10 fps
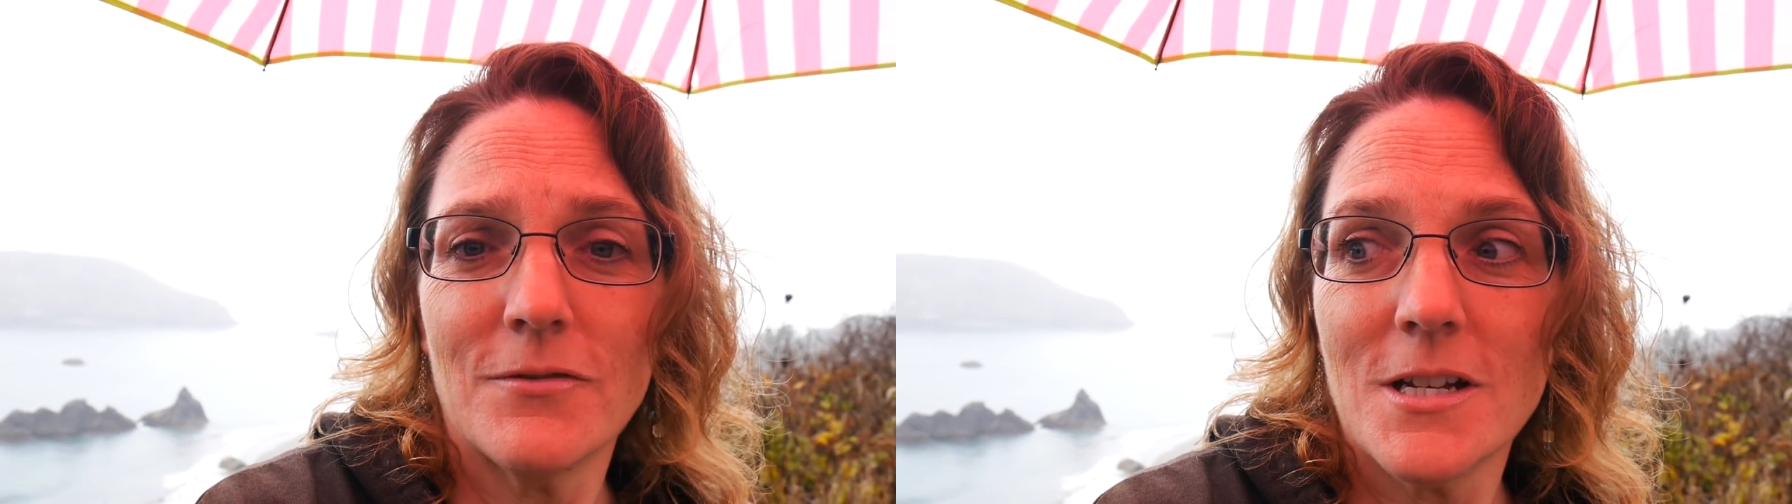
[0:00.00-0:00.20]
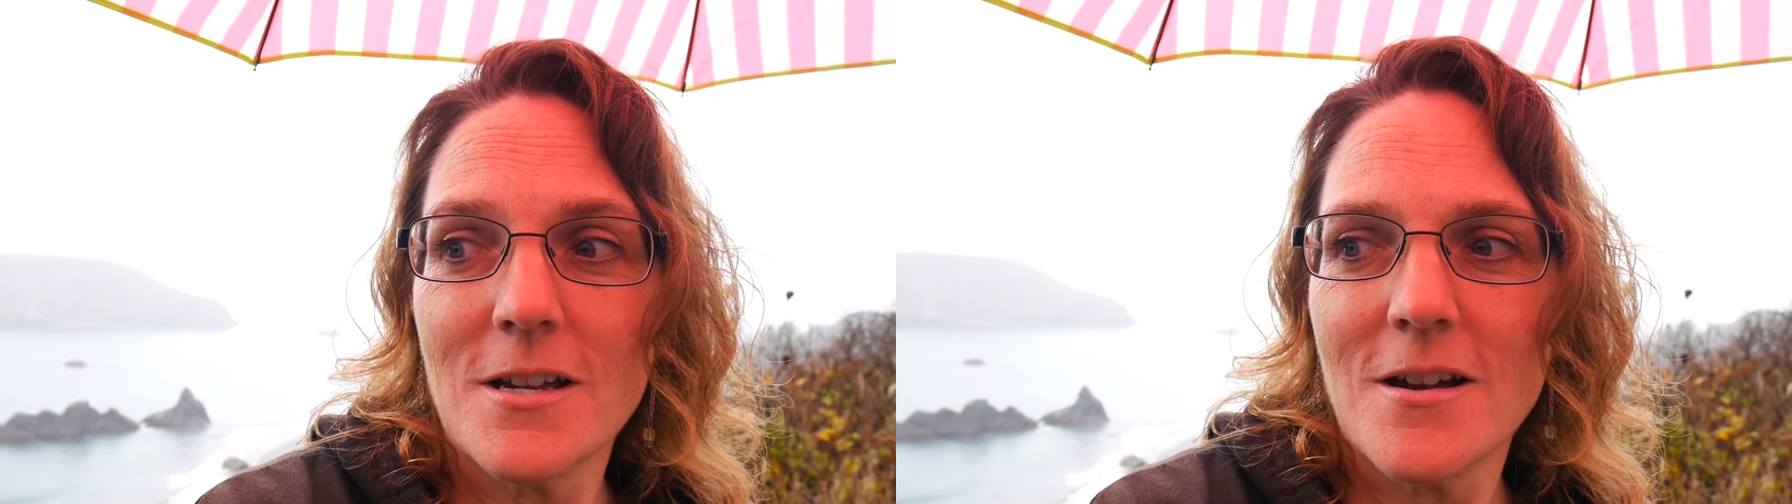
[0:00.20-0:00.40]

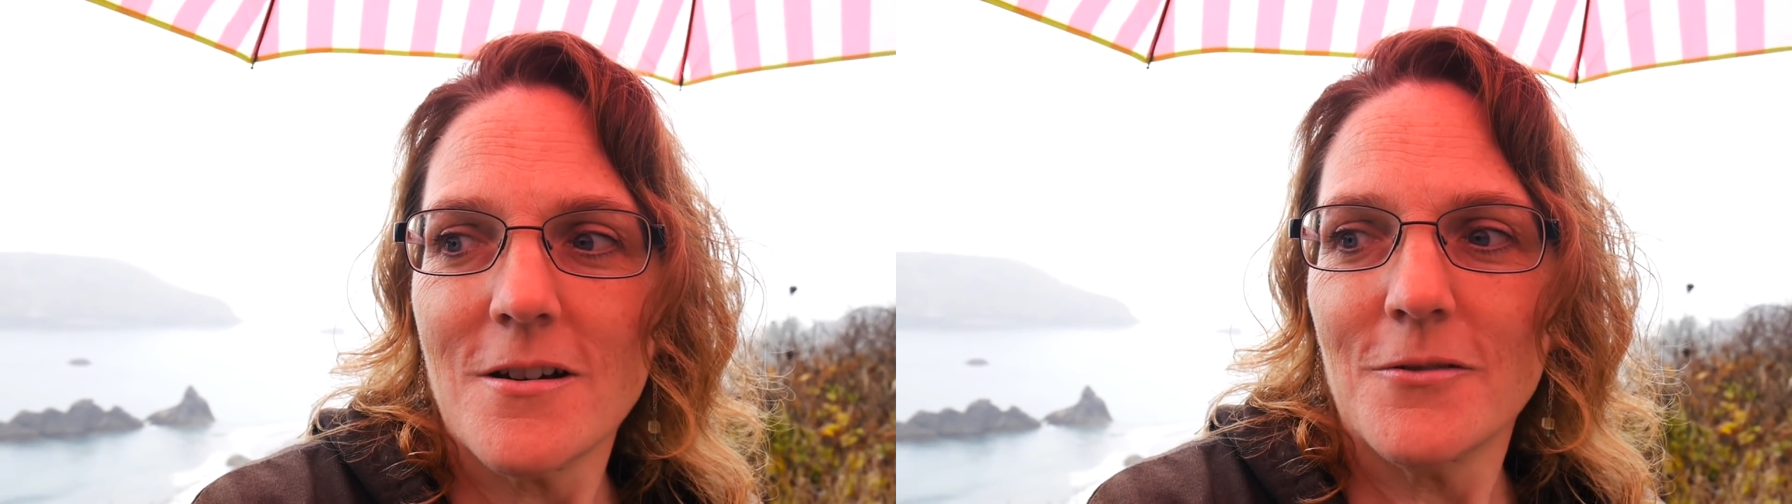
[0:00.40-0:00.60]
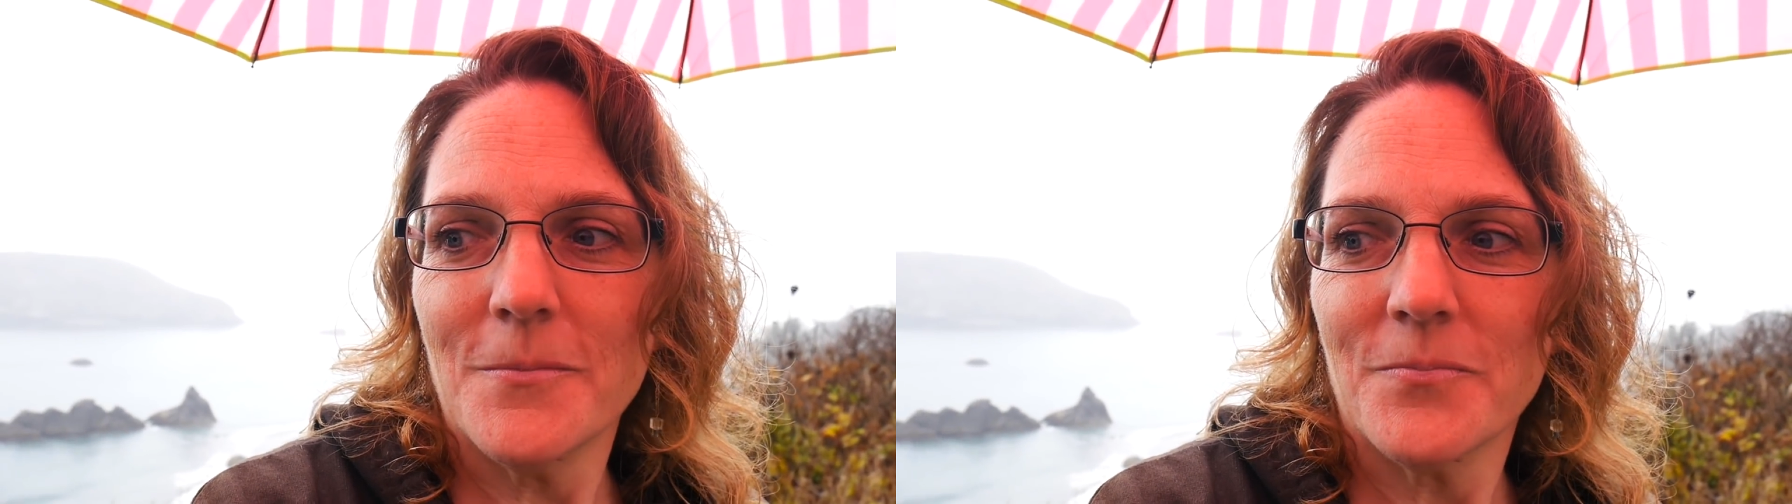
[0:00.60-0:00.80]

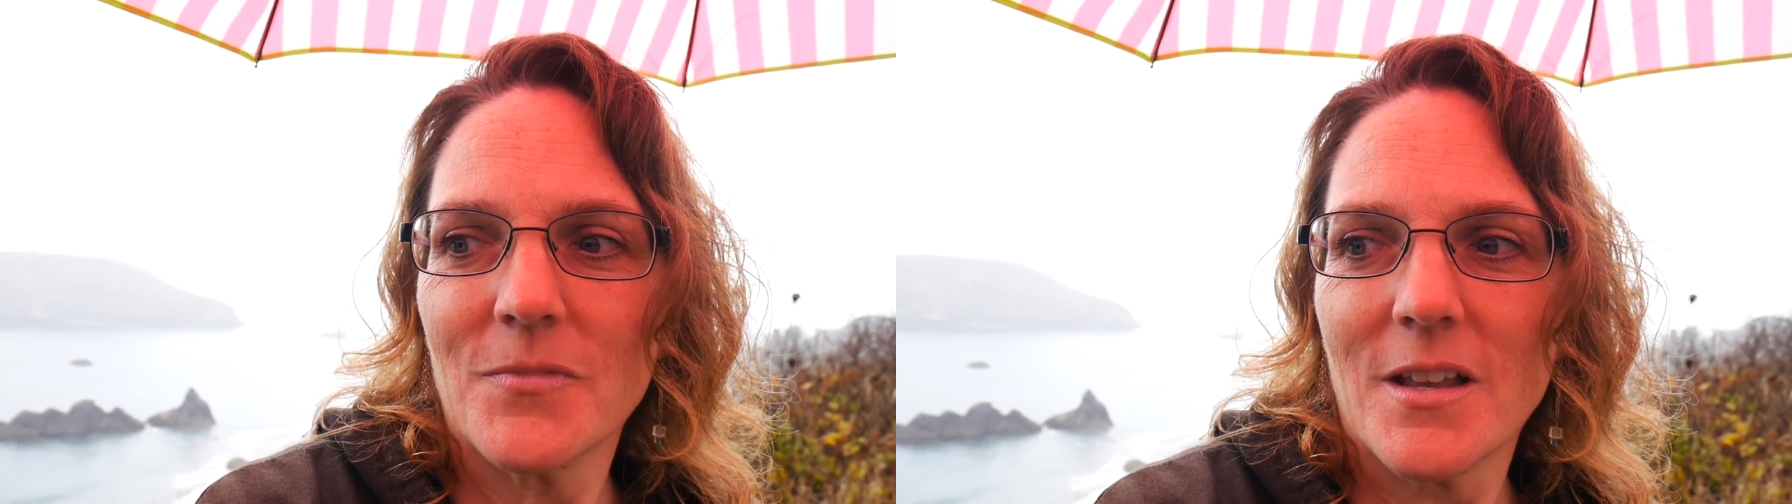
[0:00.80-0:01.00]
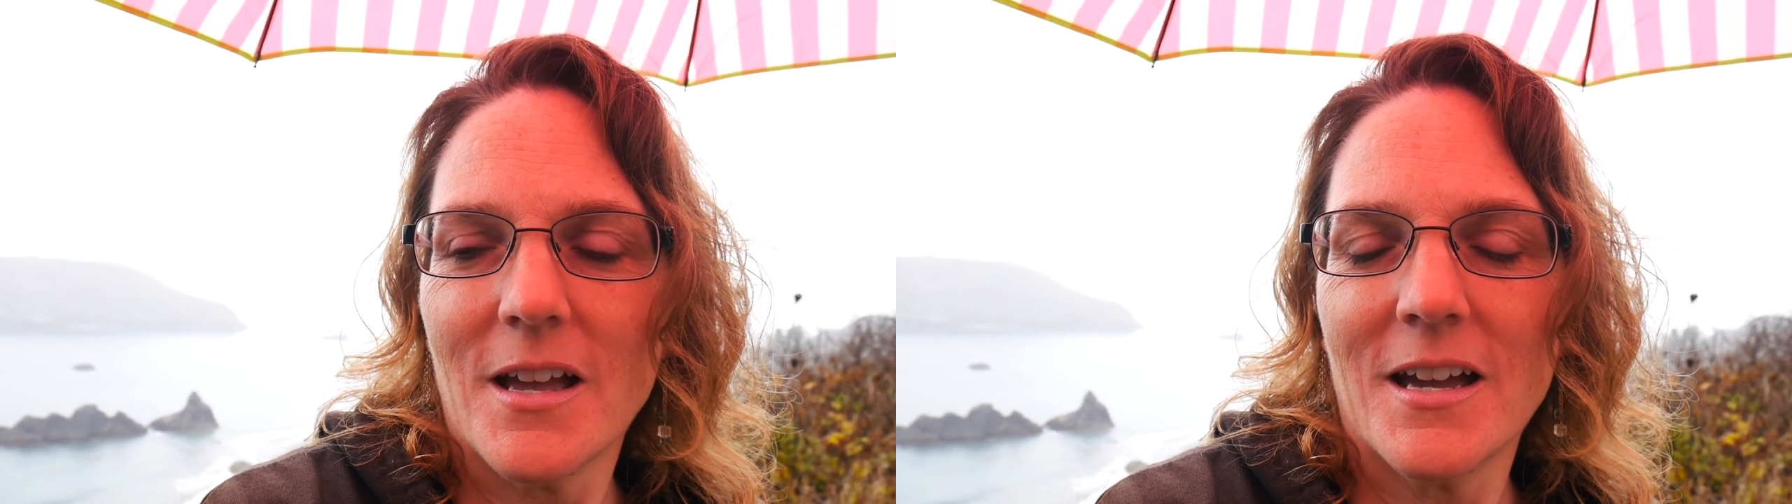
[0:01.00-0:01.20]
video
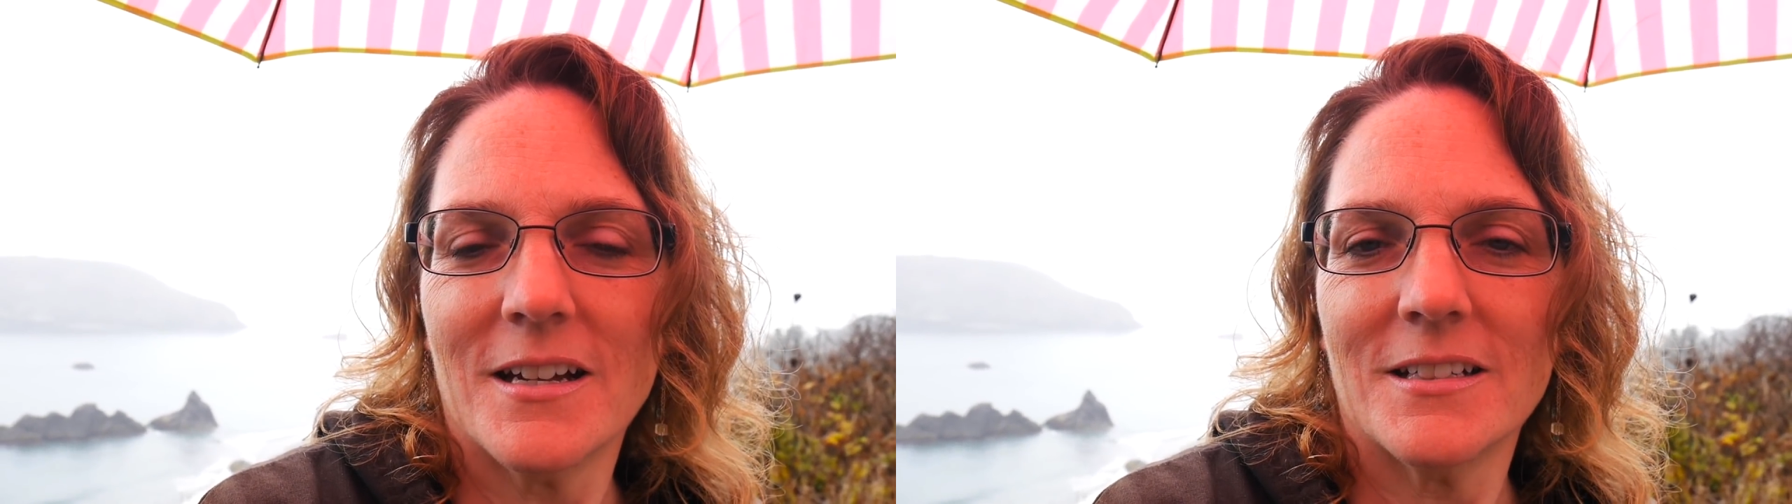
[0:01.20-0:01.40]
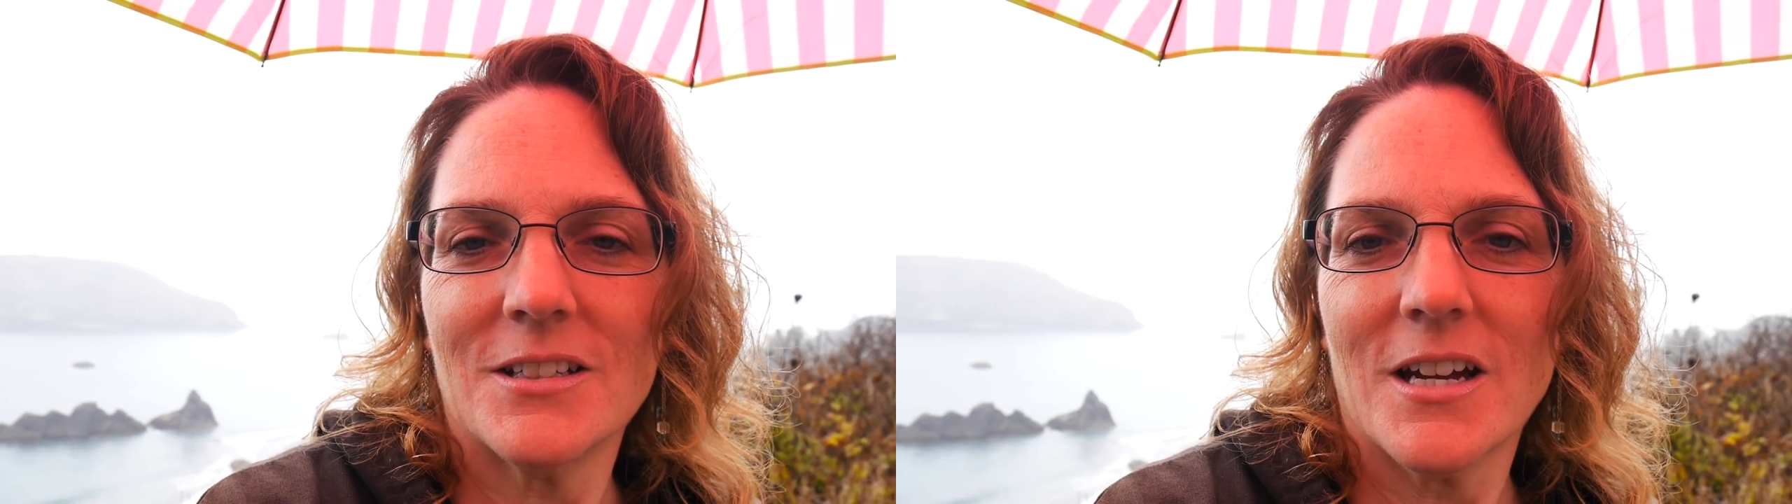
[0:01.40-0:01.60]

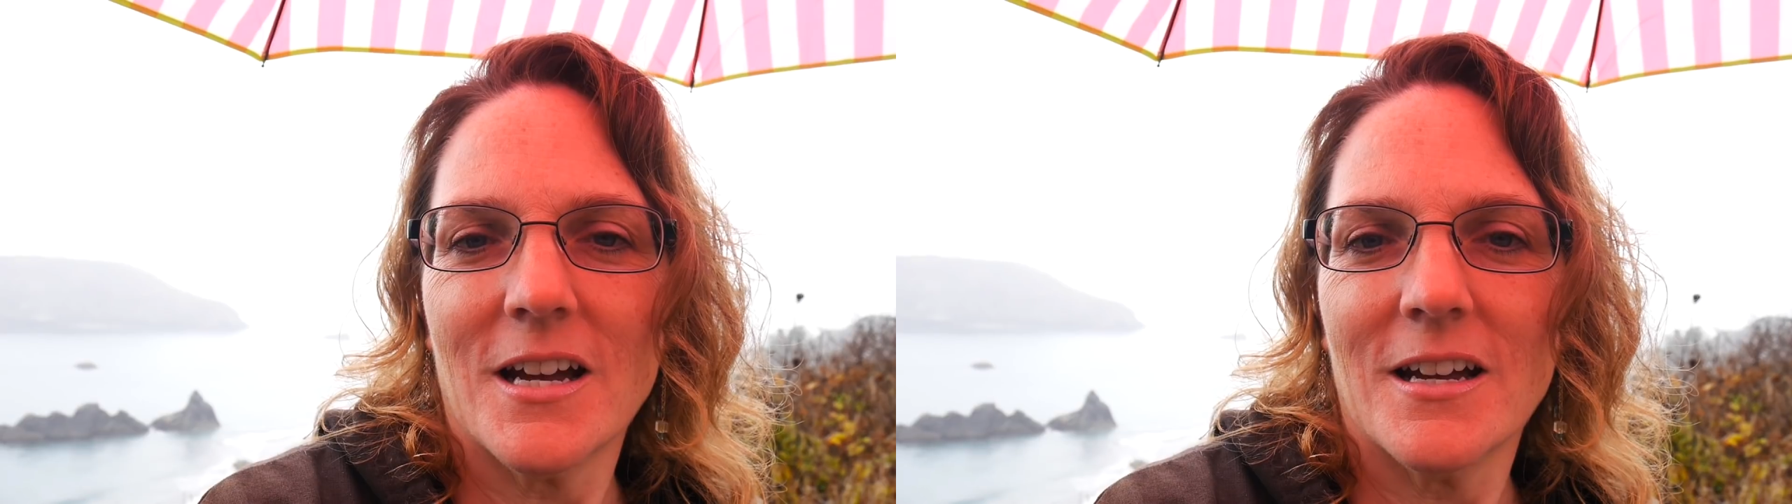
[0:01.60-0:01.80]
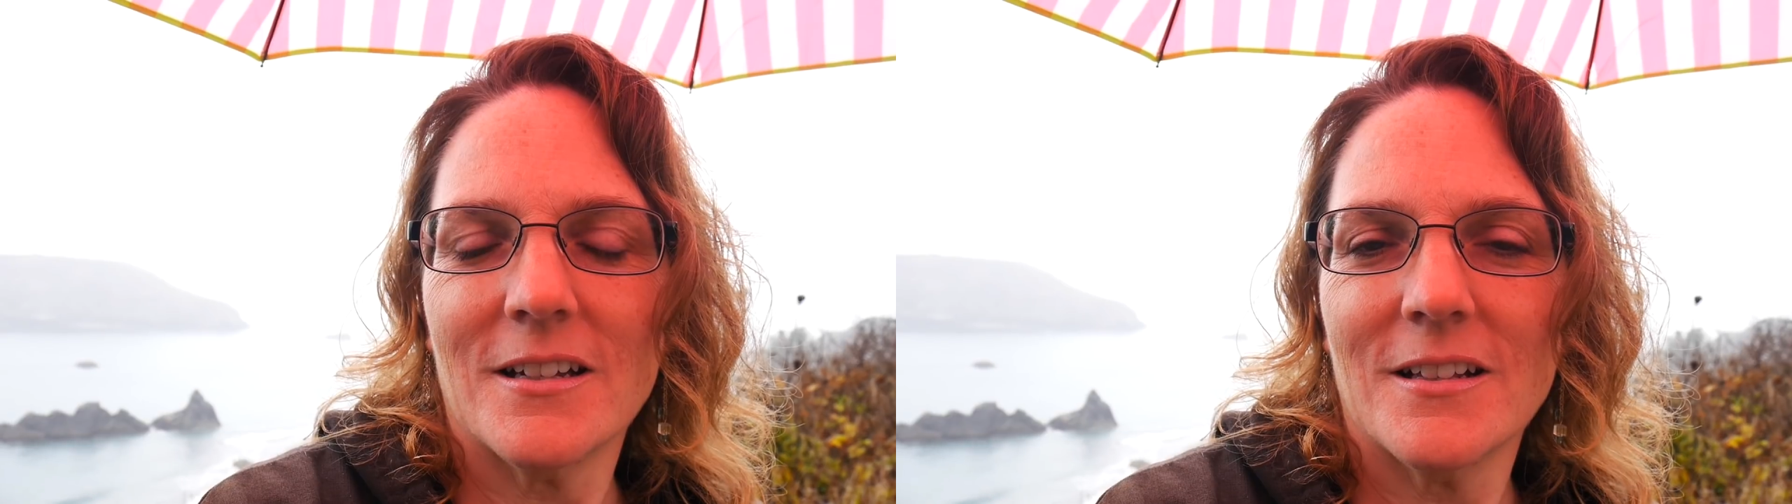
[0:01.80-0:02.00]
and
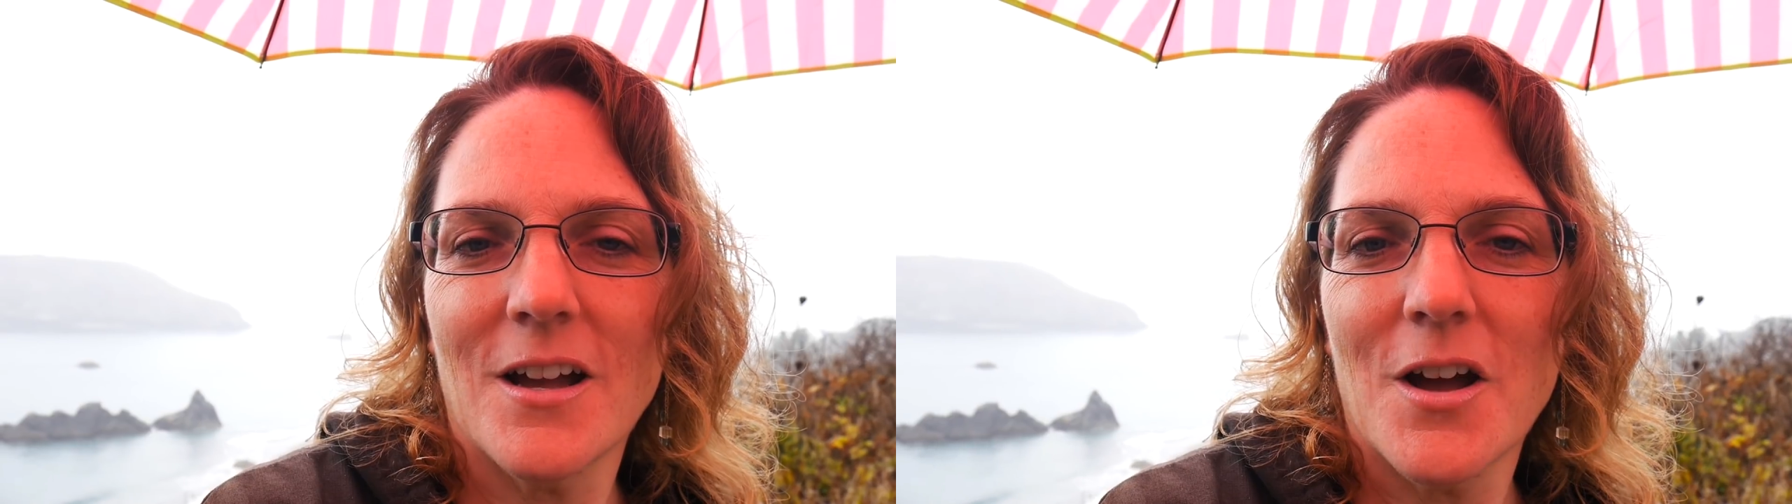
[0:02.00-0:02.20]
uh,